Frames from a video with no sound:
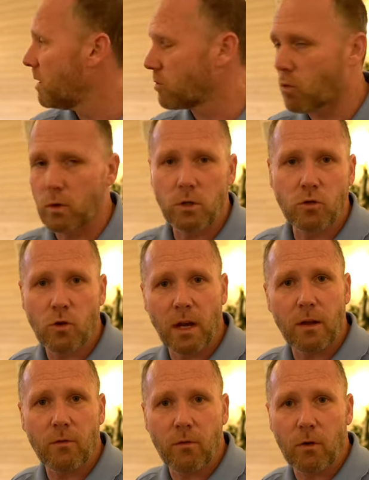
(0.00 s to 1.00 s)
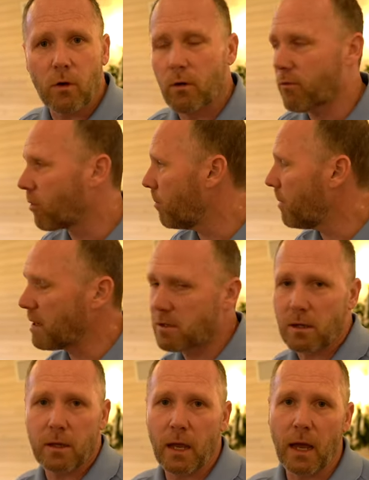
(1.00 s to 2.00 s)
is going to transfer from
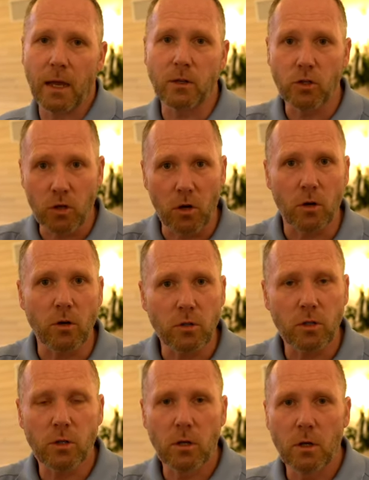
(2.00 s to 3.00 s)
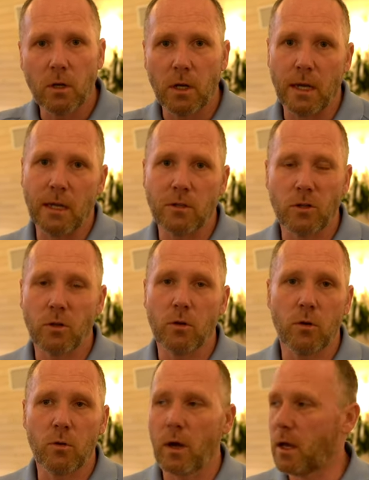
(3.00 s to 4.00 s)
basically a church
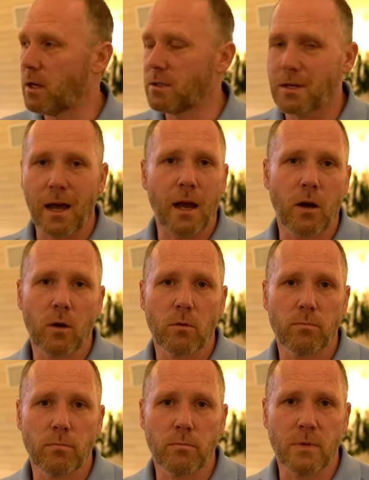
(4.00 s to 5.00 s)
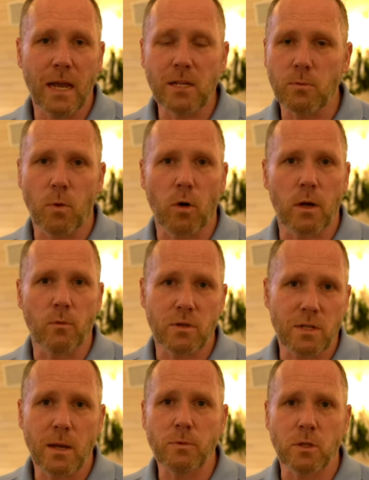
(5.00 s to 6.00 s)
into an entire dance party
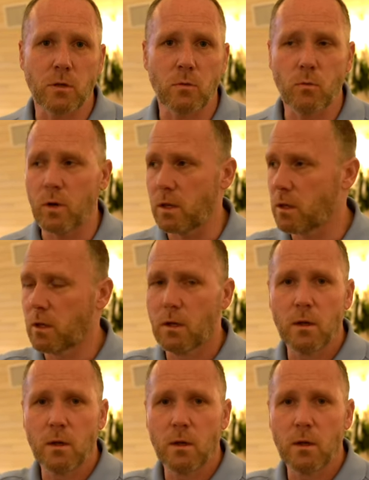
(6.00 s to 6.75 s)
reception with